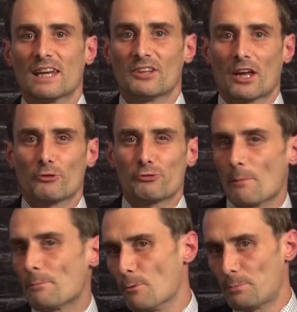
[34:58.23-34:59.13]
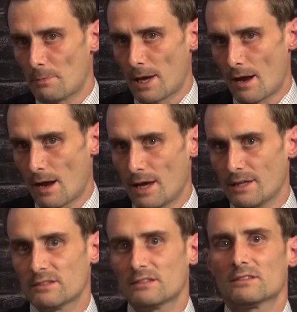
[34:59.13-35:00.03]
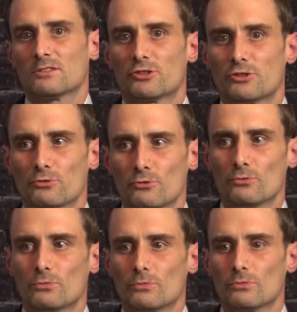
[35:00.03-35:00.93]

and Donald Trump opened my eyes to